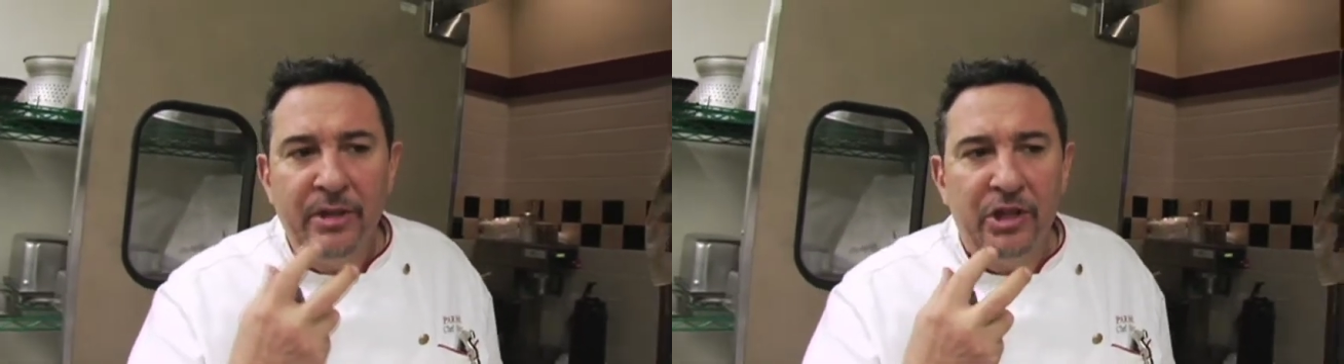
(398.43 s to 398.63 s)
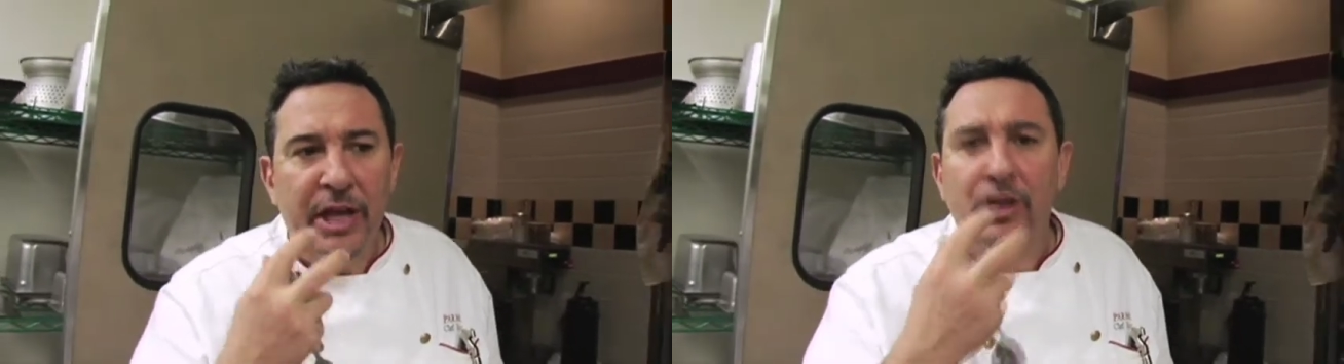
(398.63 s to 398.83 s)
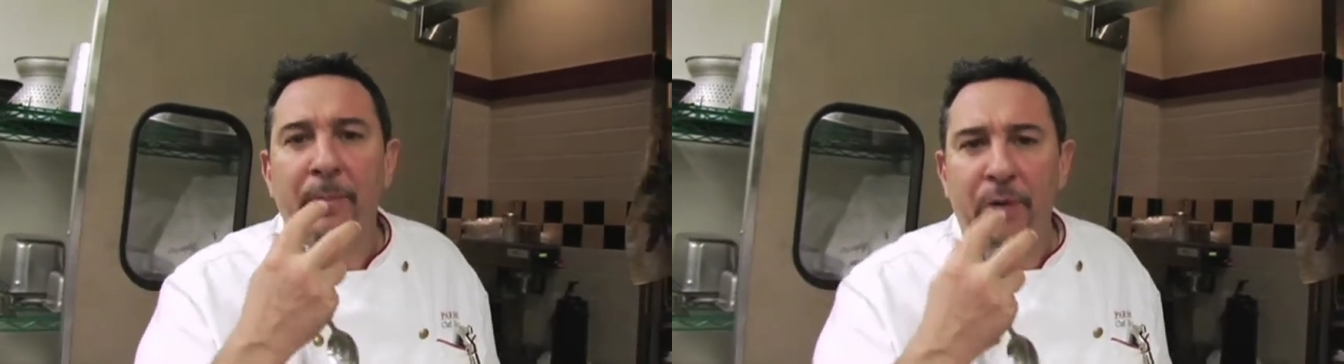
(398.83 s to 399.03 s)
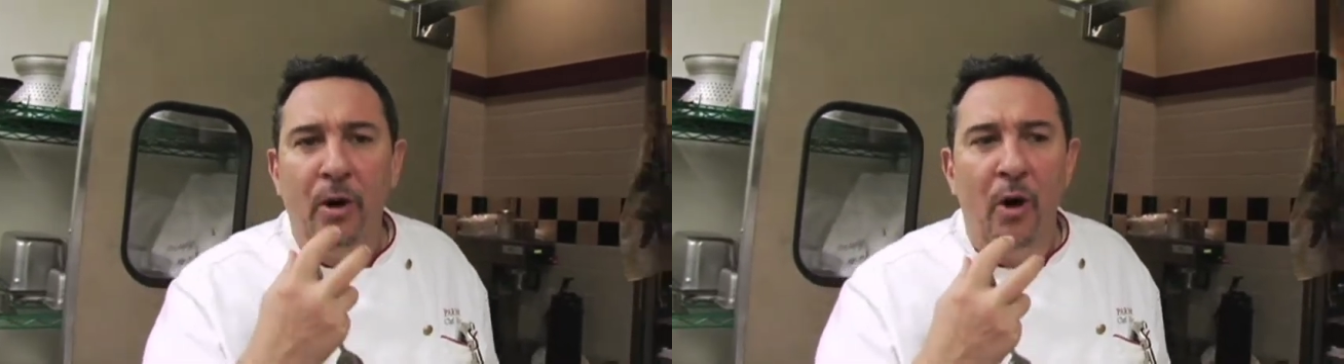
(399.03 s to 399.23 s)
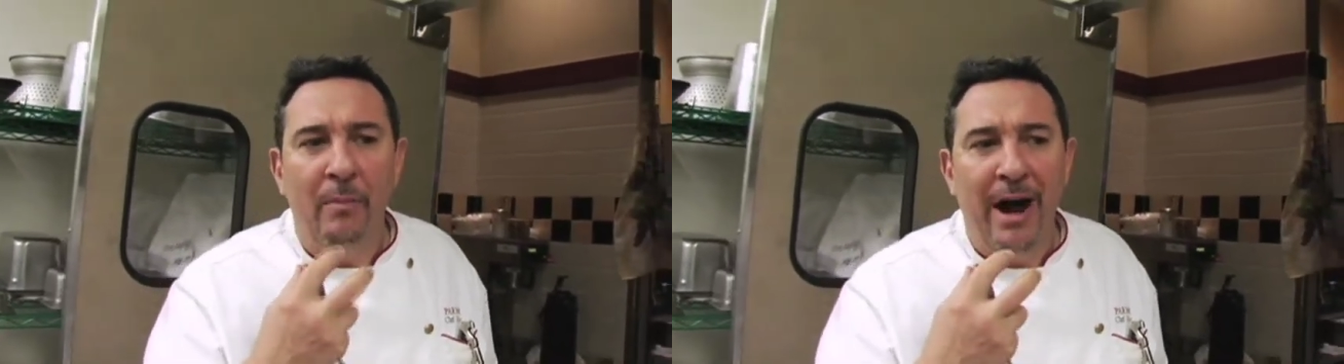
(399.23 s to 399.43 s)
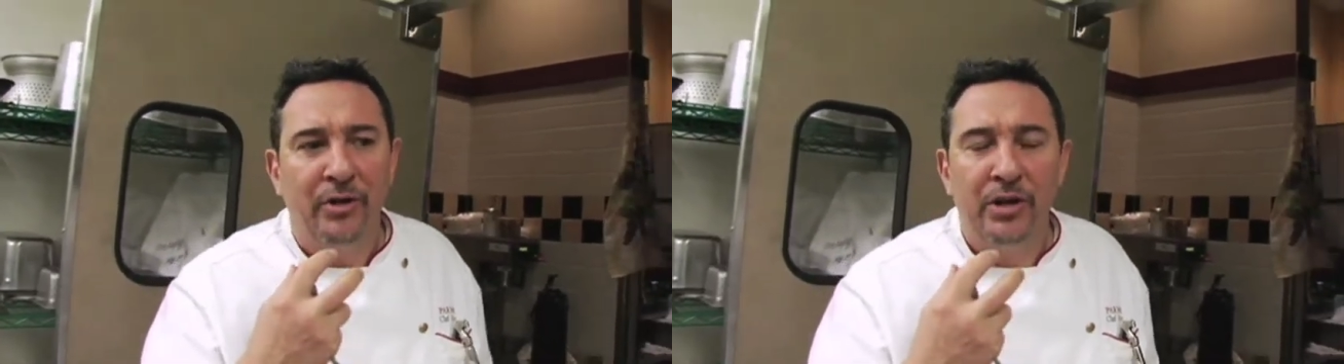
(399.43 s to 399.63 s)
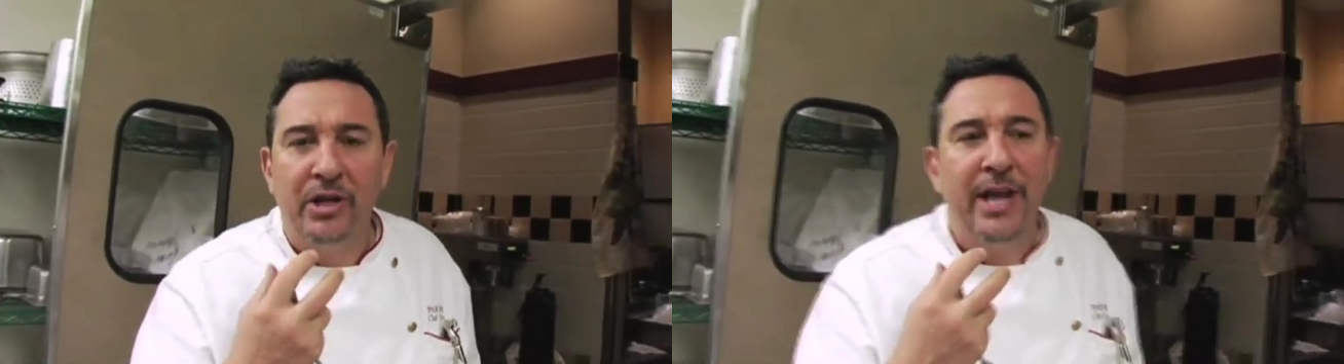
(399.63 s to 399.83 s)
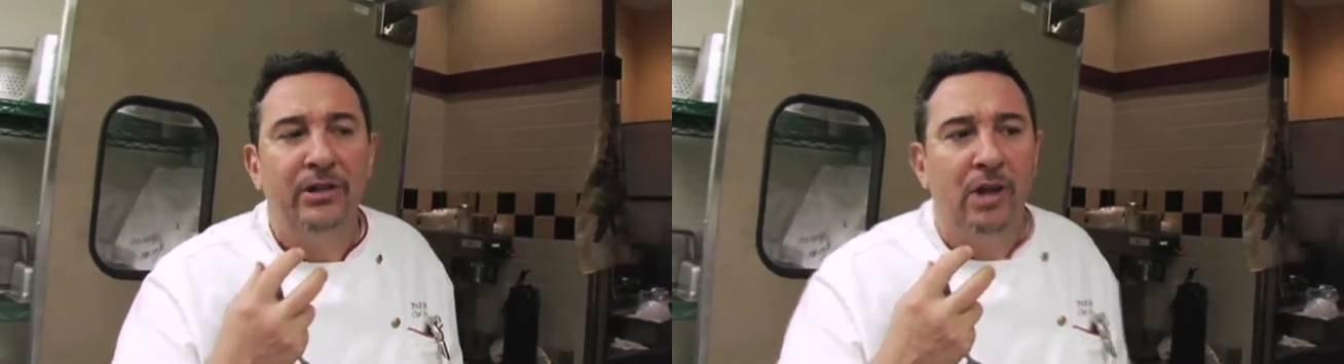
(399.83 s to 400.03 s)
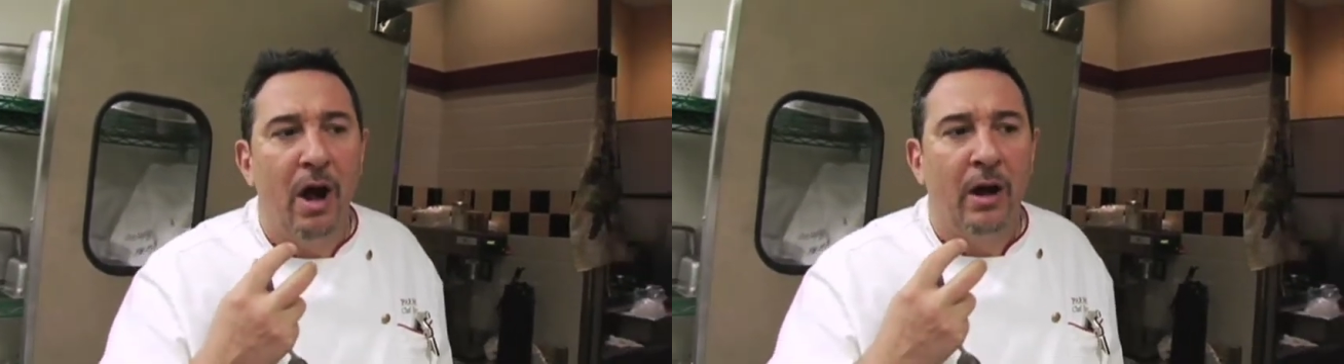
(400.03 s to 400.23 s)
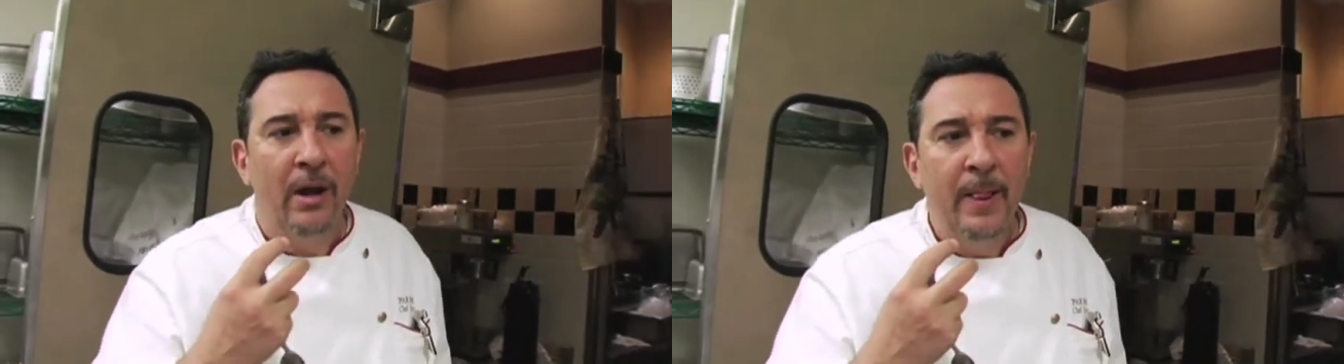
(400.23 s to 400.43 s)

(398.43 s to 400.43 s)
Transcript: takes up your whole mouth, so you can't talk.